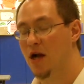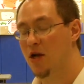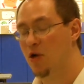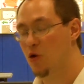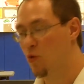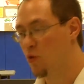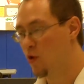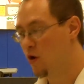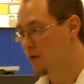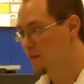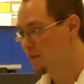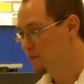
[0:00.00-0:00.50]
I
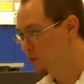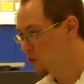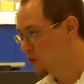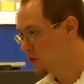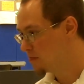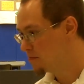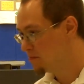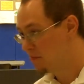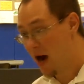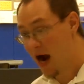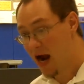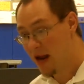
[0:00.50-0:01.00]
don't want to
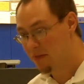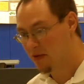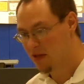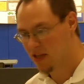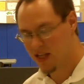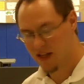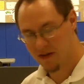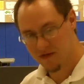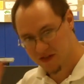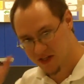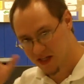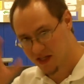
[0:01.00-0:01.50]
put my
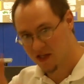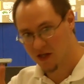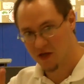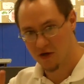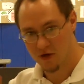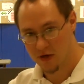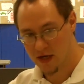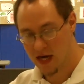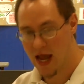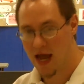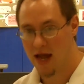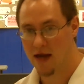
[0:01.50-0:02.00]
beliefs into
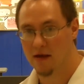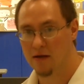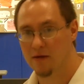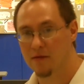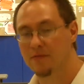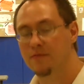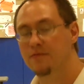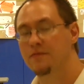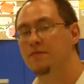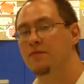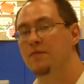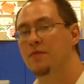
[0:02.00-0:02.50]
your head.
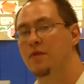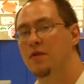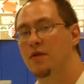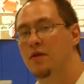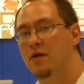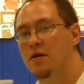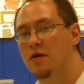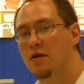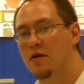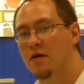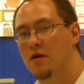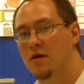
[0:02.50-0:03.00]

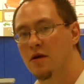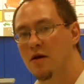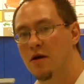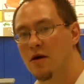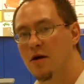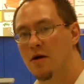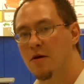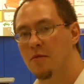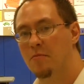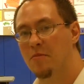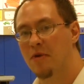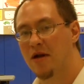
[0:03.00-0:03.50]

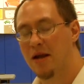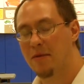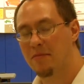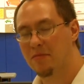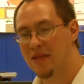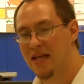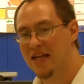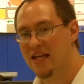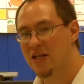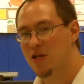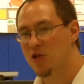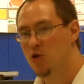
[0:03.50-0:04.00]
But
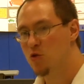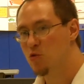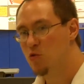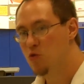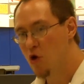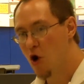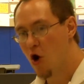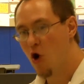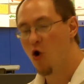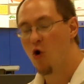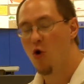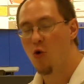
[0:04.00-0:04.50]
I'm letting you
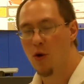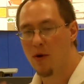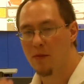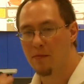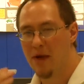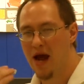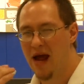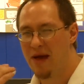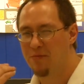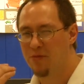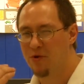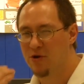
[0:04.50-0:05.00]
know
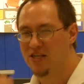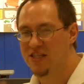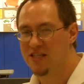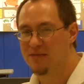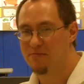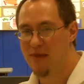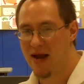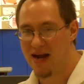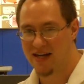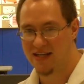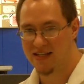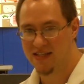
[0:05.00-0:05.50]
what my
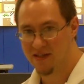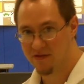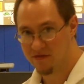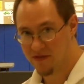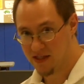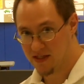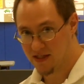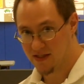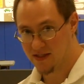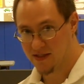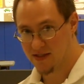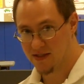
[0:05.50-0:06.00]

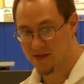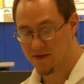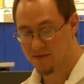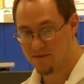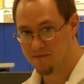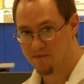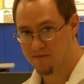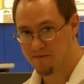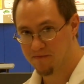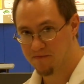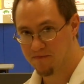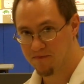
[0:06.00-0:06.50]
perspective is.
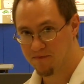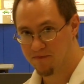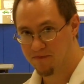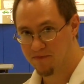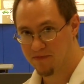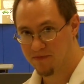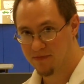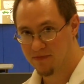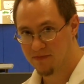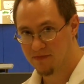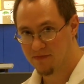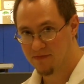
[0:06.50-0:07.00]

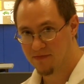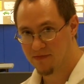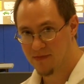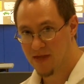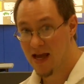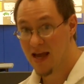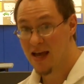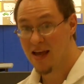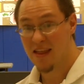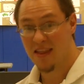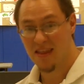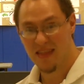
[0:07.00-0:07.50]

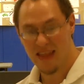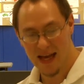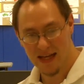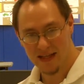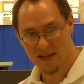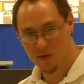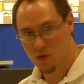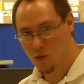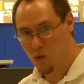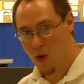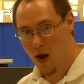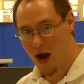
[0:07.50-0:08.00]

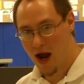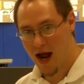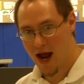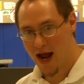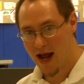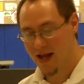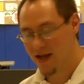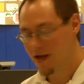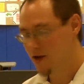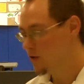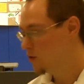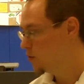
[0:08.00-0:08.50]
That's
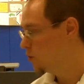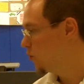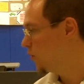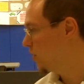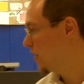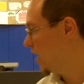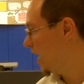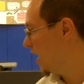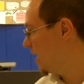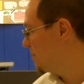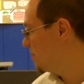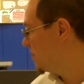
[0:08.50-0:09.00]
why
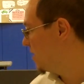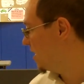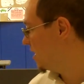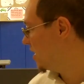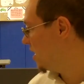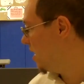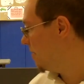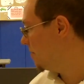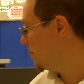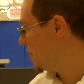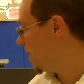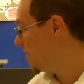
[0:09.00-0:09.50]
when I
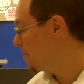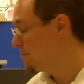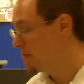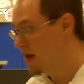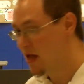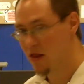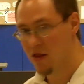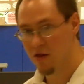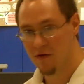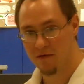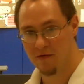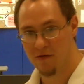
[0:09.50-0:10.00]
pick up a
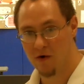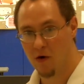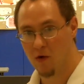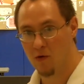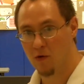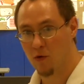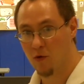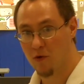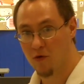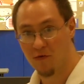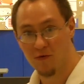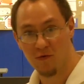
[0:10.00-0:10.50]

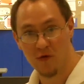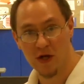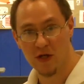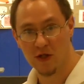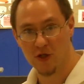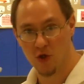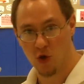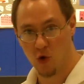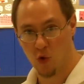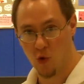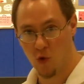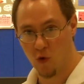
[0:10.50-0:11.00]
mellophone or a
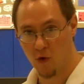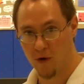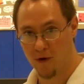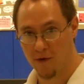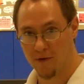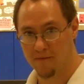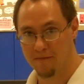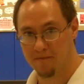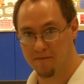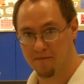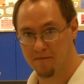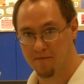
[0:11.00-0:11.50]
French
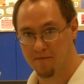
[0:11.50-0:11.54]
horn,